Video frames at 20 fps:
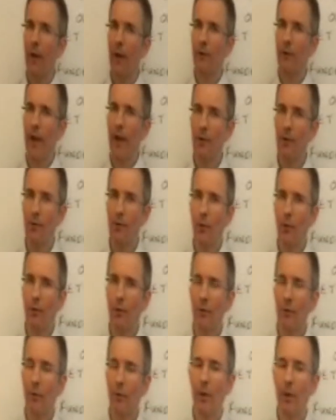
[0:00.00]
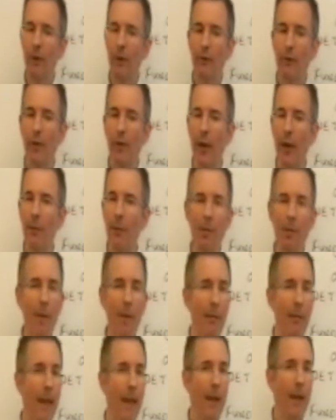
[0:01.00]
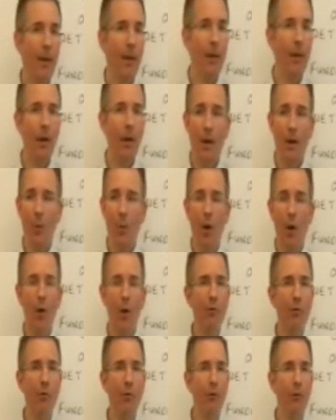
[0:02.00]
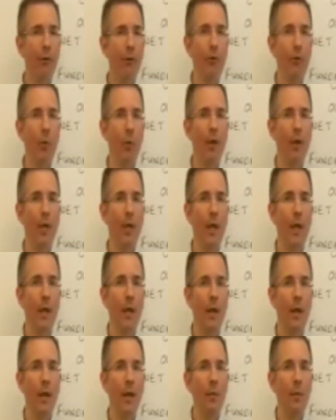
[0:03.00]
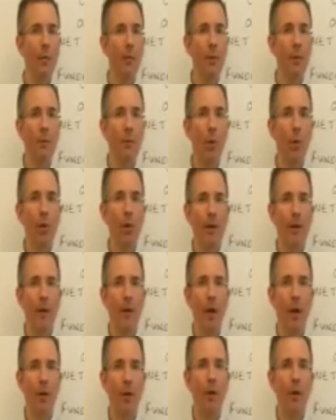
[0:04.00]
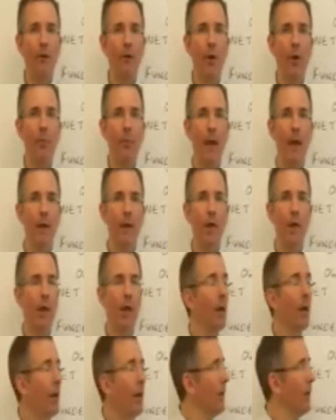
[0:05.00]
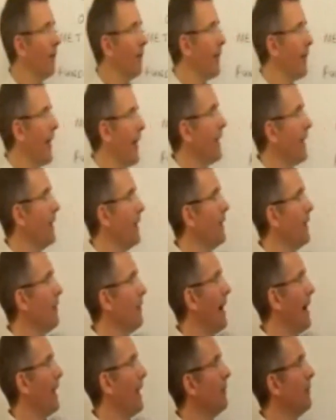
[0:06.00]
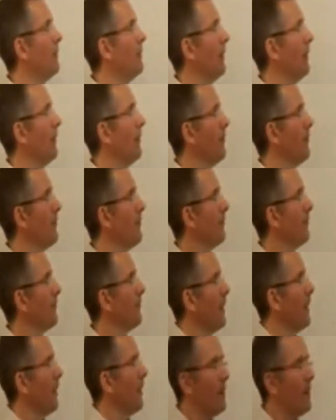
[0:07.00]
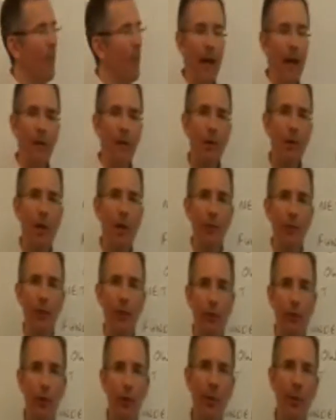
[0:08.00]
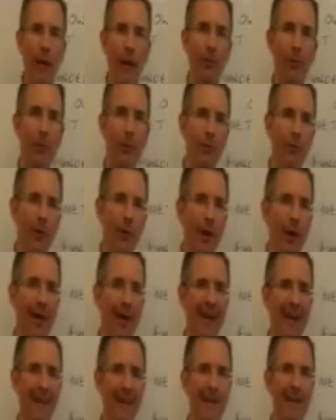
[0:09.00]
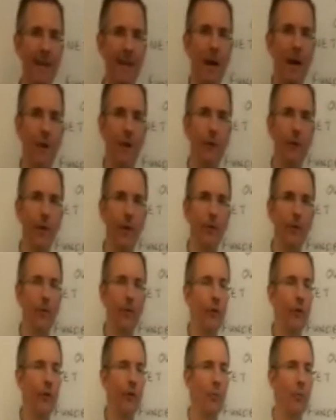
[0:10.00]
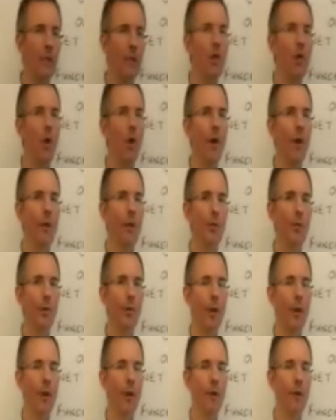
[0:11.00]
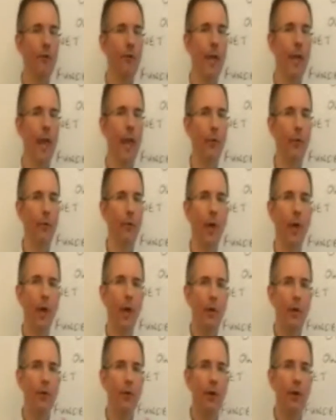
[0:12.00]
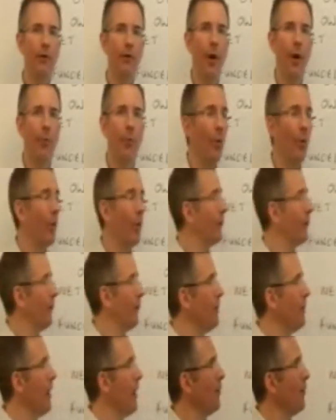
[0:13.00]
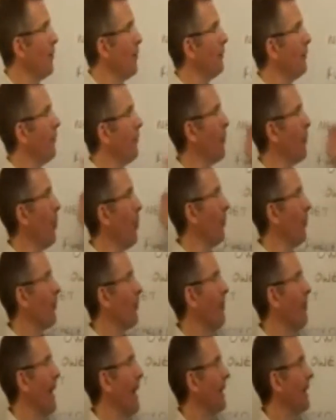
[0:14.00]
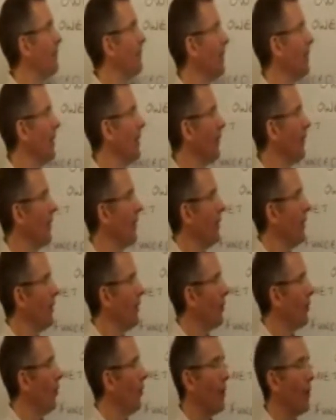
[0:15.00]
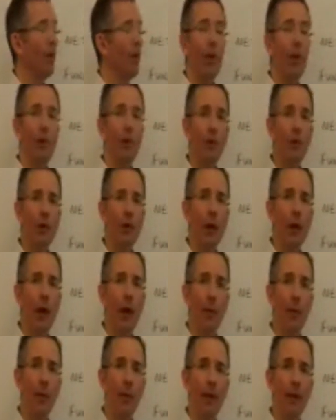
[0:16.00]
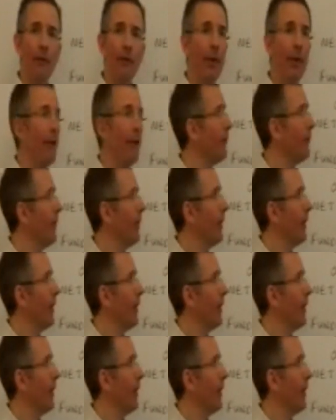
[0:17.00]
That's dangerous because a company may make one-off profits 1 year, but what about the longer term picture? For that, you need the balance sheet. The balance sheet is also the place where you'll find hidden nasties that are simply not in the profit and loss account. For example, there's a note that supports the balance sheet called contingent liabilities.